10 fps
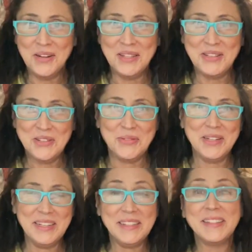in
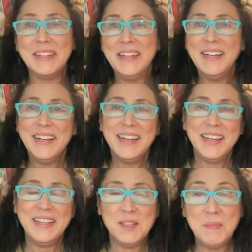strings.
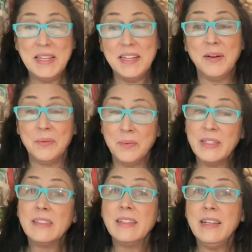It's been a
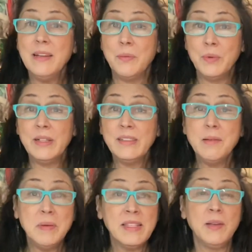really, really
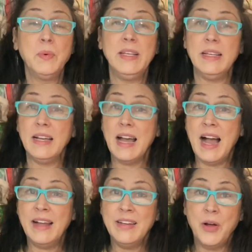busy week.
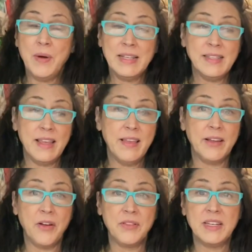I know I say that
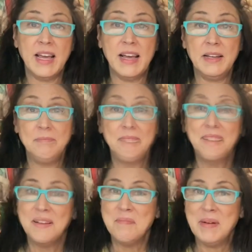all the time,
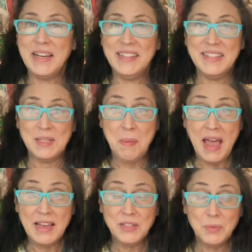but this
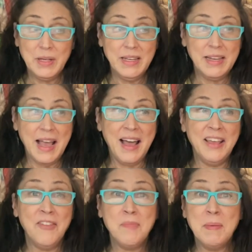past week I
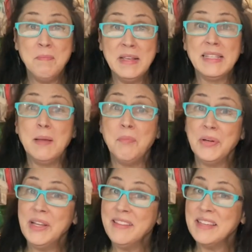have been busy
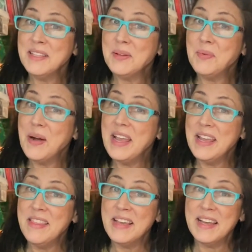putting things
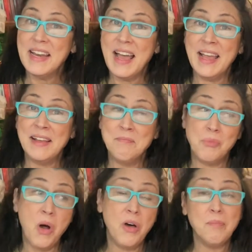away that I
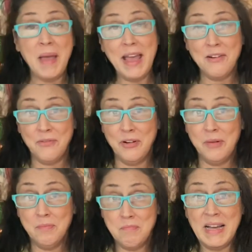brought back
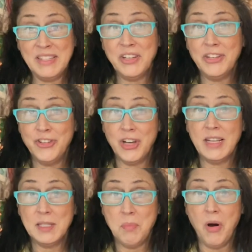from my son
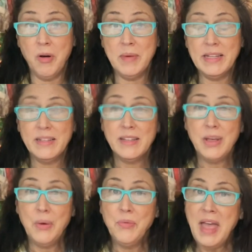John's apartment.
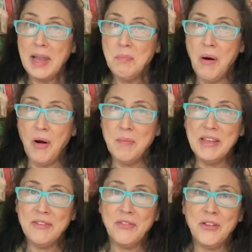So that
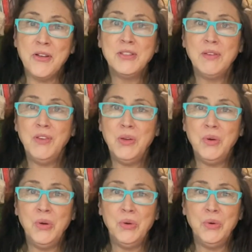apartment, for those of you
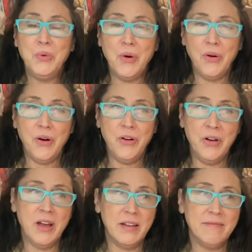who are
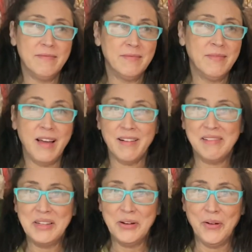not
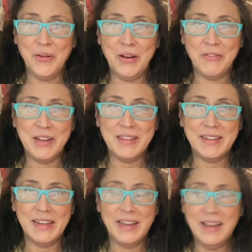clear on
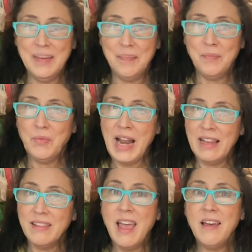everything, when I
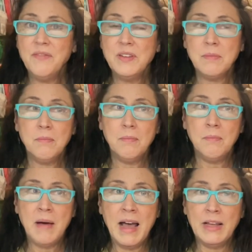left
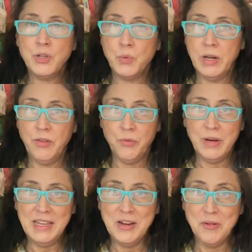my
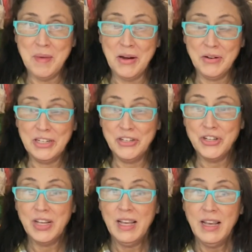23-year
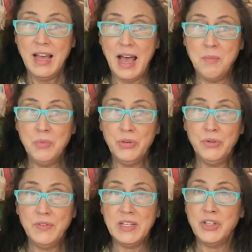marriage, I
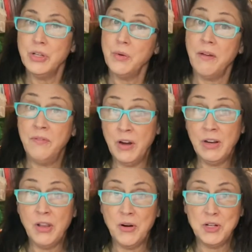moved into a very
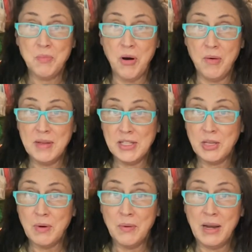large apartment
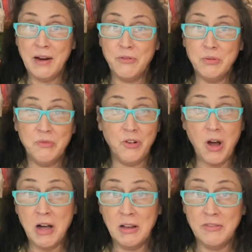so I would have room for
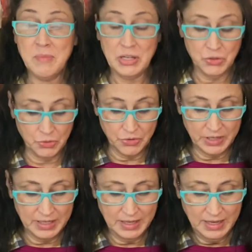all of my children.